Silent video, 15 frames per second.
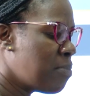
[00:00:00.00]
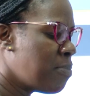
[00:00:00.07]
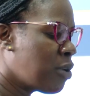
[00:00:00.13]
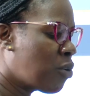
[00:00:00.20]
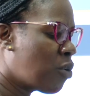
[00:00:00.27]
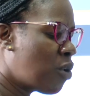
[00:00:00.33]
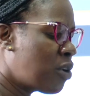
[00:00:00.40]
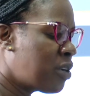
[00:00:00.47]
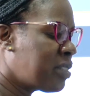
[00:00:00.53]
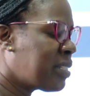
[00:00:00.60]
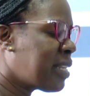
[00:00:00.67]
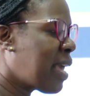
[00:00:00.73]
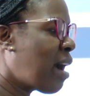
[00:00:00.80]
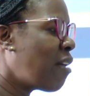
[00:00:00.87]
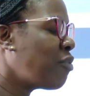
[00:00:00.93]
because
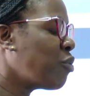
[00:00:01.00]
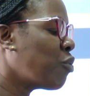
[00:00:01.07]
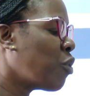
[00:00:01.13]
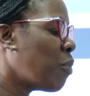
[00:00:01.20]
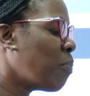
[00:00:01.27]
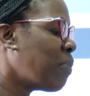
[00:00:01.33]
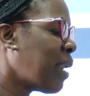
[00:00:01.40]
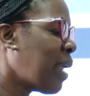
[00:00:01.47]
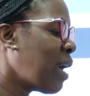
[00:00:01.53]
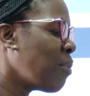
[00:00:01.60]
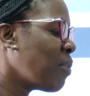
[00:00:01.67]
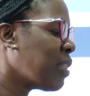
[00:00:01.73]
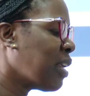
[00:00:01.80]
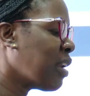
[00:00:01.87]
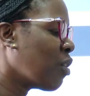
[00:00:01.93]
they have to comply
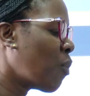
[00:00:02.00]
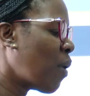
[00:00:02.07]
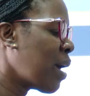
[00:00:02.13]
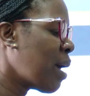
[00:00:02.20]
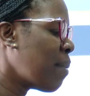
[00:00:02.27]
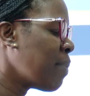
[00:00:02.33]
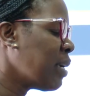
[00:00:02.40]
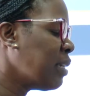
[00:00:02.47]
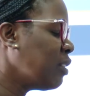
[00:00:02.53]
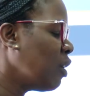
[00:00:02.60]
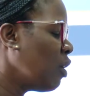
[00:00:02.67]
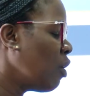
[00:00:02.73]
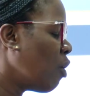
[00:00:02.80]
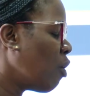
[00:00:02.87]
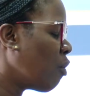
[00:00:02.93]
with the requirement
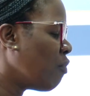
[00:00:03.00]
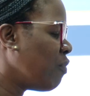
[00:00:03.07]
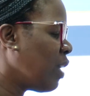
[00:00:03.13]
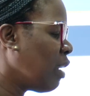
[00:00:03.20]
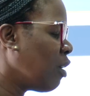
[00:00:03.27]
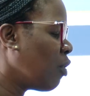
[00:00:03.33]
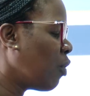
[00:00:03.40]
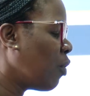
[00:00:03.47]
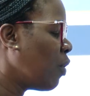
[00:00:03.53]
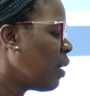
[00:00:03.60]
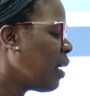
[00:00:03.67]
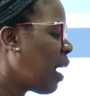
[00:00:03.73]
of the law.